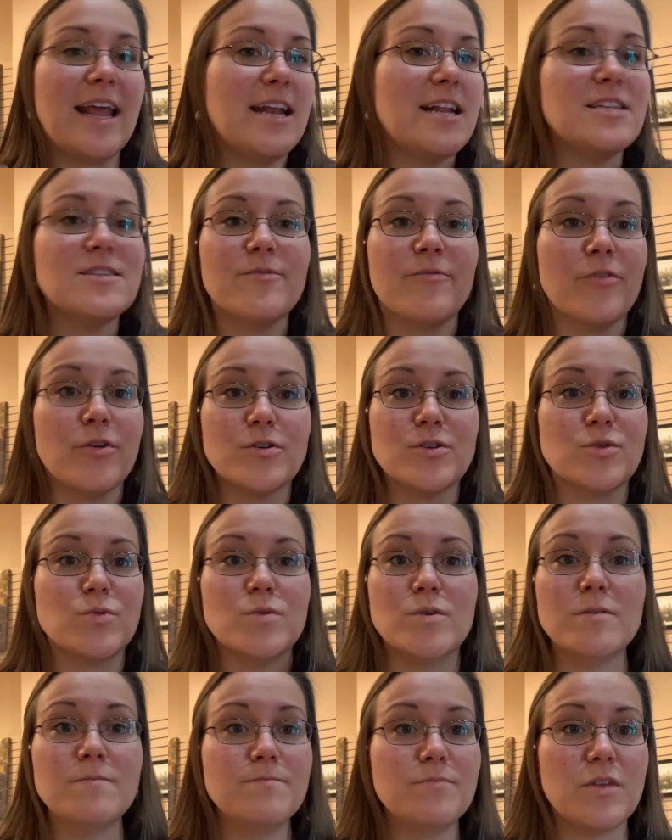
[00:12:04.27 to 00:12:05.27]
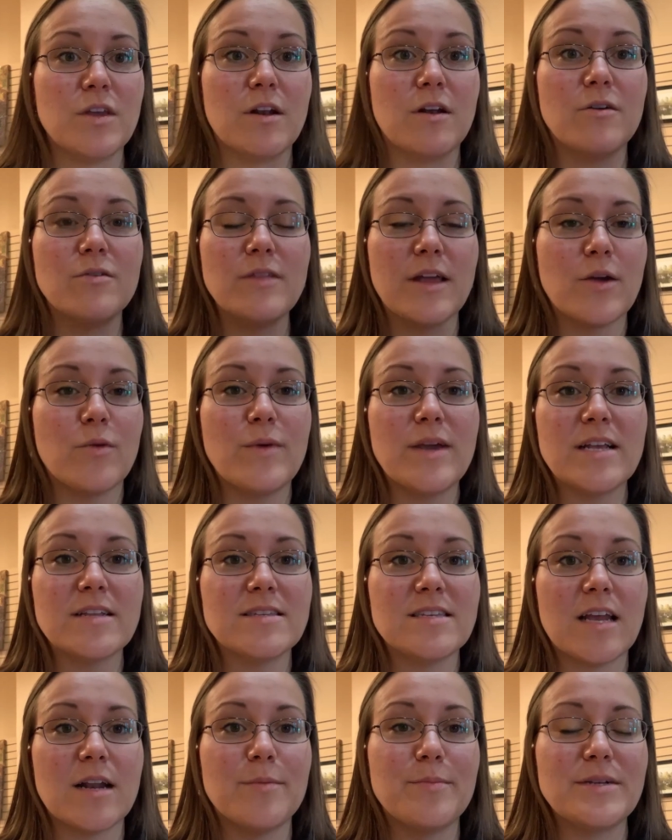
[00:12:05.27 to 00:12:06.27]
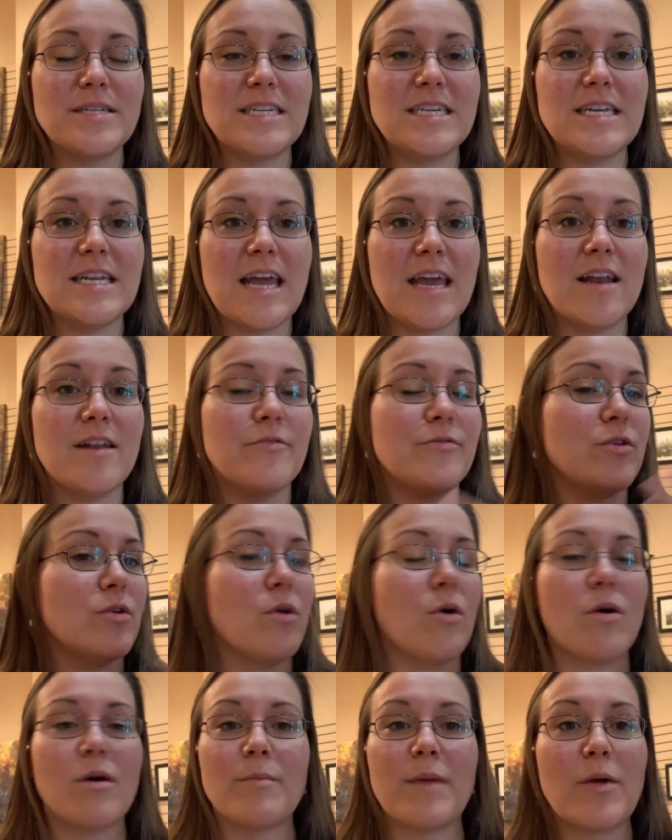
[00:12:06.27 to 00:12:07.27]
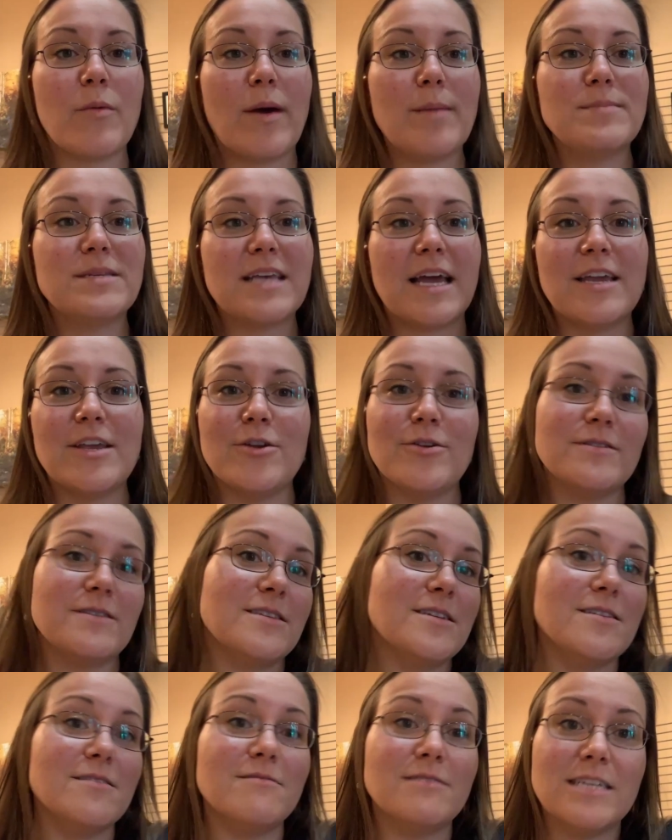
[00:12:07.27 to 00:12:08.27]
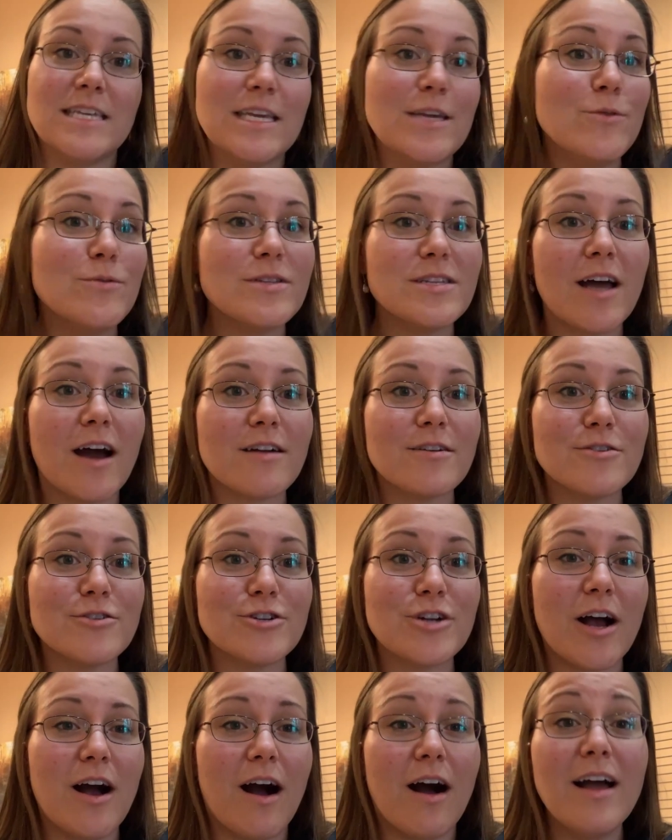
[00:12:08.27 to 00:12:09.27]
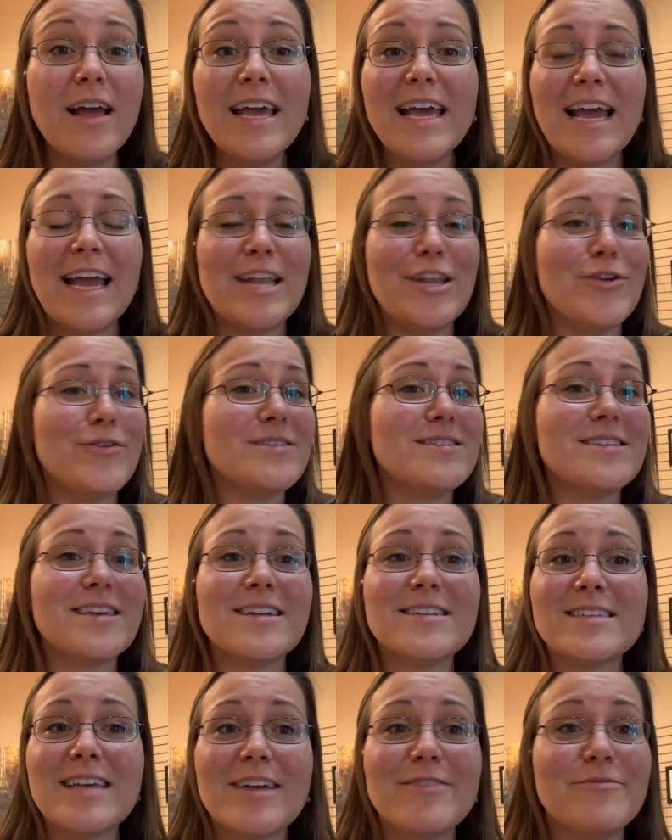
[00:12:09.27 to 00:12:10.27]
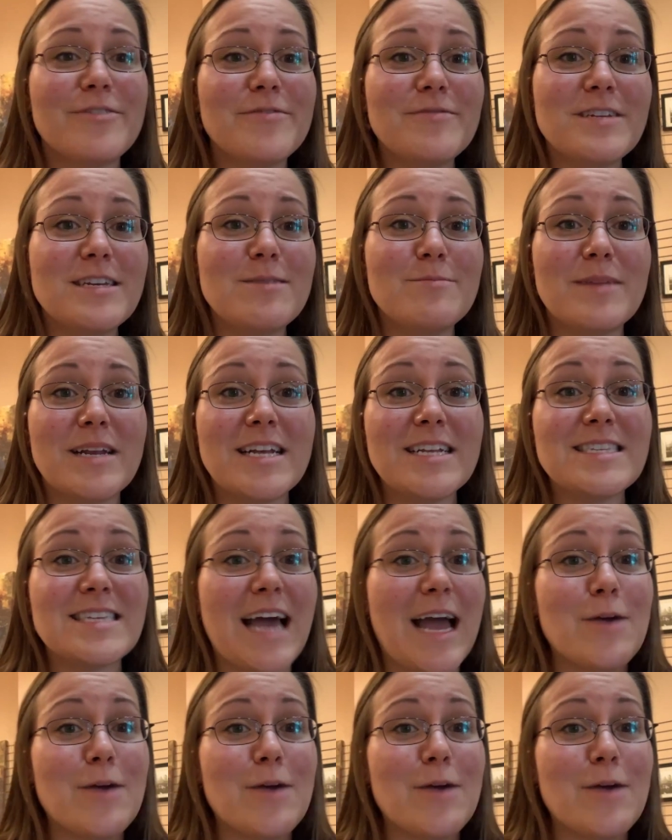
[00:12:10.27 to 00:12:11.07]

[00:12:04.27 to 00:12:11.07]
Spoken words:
And it's virtual, like we can set up a tea date. If you go on my website, you can see Tea with Dr. Shaw, and you can set aside 15 minutes.